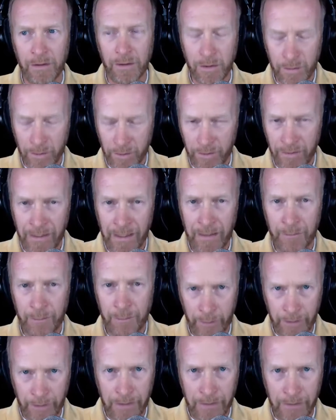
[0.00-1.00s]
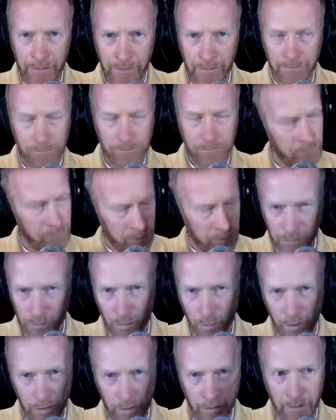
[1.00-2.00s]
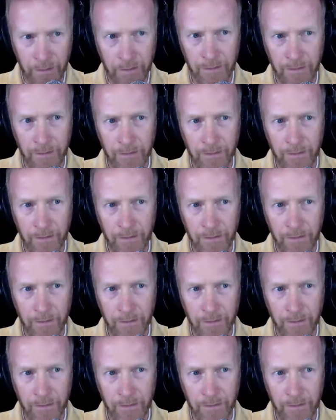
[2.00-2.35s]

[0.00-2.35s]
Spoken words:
could that be, just wondering,